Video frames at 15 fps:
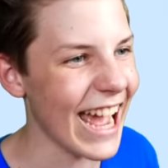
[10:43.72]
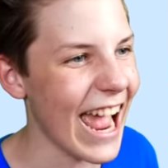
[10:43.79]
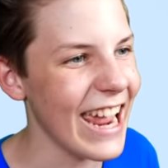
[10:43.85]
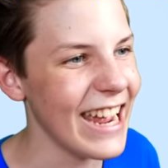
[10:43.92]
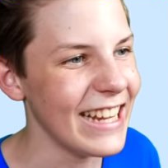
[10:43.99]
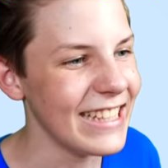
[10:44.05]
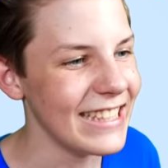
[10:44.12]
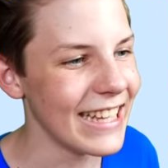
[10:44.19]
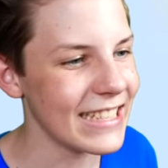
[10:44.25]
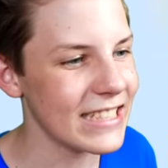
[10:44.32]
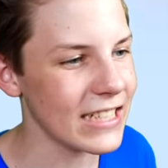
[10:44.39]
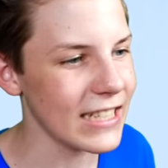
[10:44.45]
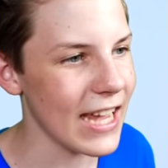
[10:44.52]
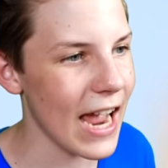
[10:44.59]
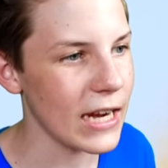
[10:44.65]
Okay, let's
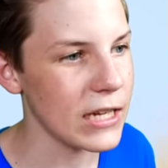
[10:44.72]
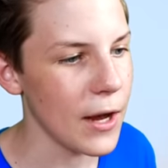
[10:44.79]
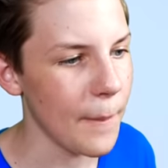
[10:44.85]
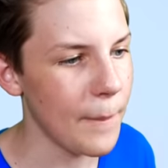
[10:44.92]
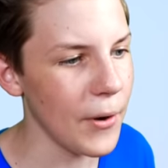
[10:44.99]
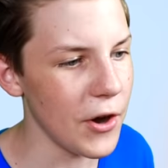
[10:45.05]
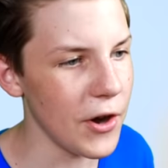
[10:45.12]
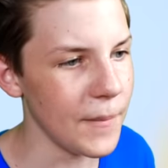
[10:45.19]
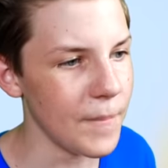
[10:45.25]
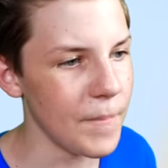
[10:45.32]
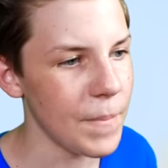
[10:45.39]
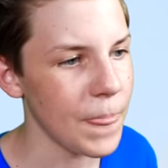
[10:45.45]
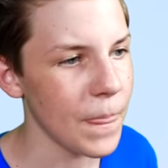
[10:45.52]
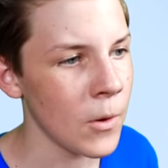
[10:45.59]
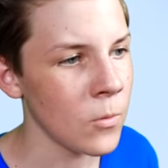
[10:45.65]
collect. Boom.
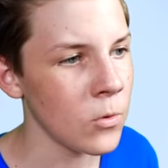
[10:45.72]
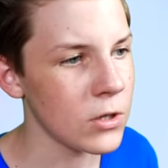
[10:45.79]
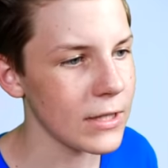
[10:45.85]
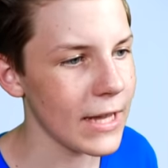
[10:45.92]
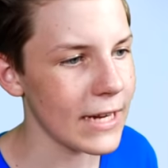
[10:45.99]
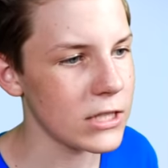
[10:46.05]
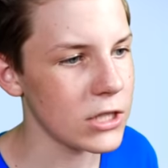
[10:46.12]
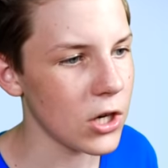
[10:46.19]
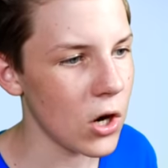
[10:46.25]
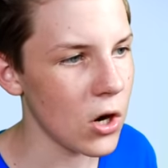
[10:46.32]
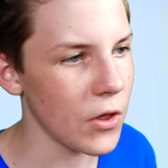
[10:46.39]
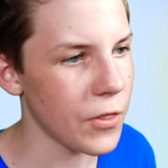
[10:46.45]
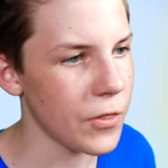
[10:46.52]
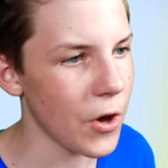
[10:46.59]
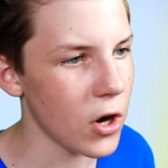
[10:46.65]
We'll collect
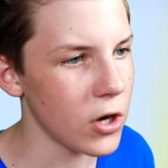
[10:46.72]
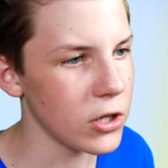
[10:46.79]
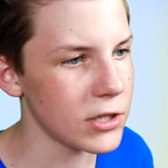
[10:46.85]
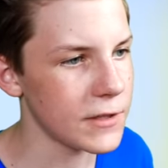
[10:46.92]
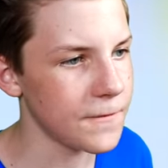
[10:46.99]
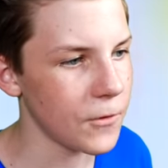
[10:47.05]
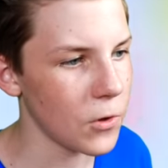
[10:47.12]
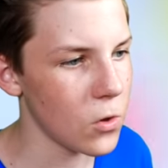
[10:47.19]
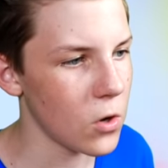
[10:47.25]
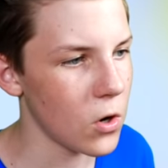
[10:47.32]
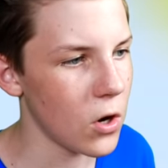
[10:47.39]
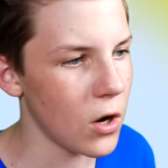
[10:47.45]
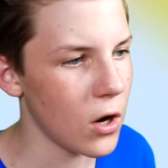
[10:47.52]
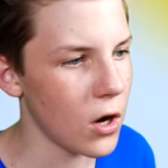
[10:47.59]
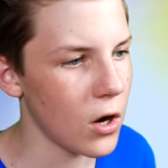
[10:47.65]
those
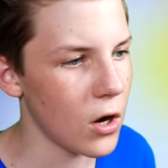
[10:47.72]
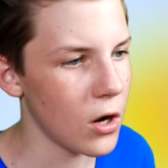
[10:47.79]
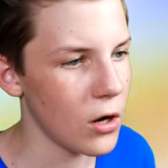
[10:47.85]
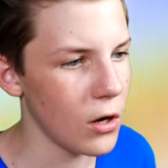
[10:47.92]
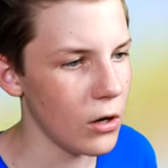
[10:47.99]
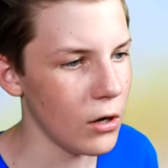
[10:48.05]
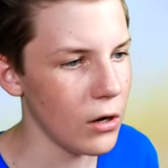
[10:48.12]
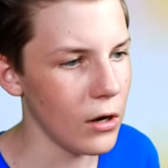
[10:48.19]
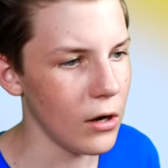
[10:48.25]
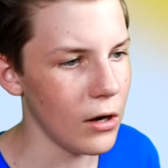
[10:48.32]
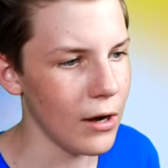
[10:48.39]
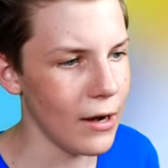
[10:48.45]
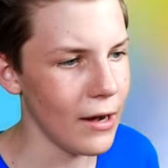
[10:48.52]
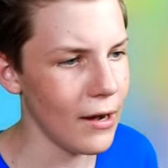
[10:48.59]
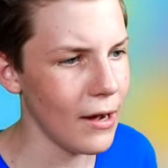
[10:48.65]

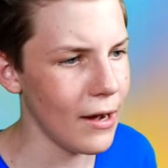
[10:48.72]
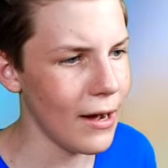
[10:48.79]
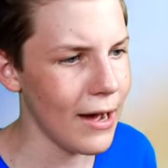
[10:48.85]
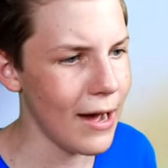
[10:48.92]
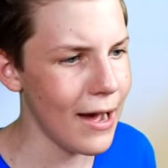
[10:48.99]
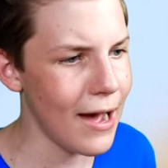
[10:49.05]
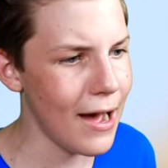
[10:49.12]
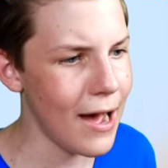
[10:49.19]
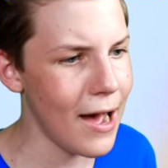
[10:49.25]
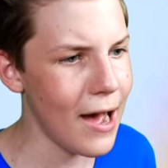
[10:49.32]
four